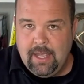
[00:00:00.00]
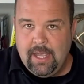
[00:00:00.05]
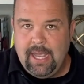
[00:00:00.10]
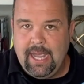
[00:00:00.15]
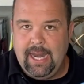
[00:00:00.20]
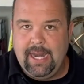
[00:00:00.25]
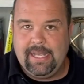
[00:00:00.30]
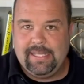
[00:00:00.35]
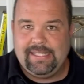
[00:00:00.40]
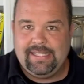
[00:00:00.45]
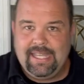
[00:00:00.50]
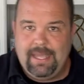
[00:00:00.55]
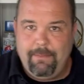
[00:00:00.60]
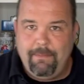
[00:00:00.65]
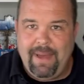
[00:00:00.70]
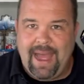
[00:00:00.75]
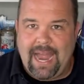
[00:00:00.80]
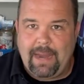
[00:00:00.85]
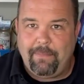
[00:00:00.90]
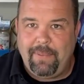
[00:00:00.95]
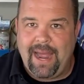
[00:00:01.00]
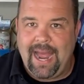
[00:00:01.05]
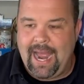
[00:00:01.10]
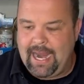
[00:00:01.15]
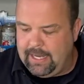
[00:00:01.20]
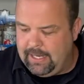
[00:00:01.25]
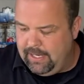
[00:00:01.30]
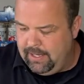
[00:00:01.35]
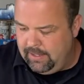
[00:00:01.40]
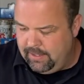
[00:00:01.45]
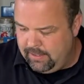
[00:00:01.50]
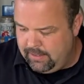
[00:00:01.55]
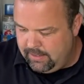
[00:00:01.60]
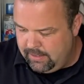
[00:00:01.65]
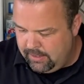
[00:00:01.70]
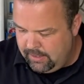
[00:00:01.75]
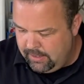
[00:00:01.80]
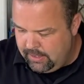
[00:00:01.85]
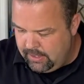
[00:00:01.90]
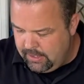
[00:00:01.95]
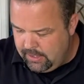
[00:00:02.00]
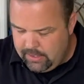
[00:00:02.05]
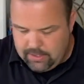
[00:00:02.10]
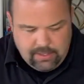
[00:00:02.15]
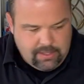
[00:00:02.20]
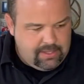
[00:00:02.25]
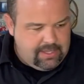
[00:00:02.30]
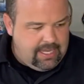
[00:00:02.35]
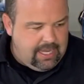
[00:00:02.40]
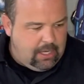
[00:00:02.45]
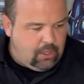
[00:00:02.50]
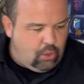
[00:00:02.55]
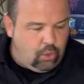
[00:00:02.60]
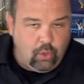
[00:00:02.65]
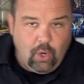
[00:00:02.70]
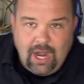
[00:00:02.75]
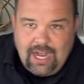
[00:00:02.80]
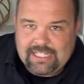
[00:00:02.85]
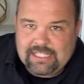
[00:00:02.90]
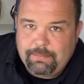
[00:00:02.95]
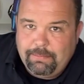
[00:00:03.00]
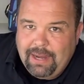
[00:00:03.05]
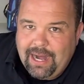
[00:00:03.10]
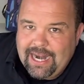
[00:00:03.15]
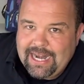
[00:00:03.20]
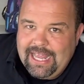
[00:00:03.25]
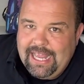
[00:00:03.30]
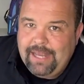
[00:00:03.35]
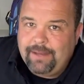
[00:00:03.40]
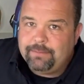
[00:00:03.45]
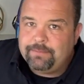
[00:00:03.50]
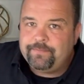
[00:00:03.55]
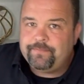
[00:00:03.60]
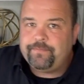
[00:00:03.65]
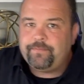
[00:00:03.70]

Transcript: It is the backpack, the crossbody,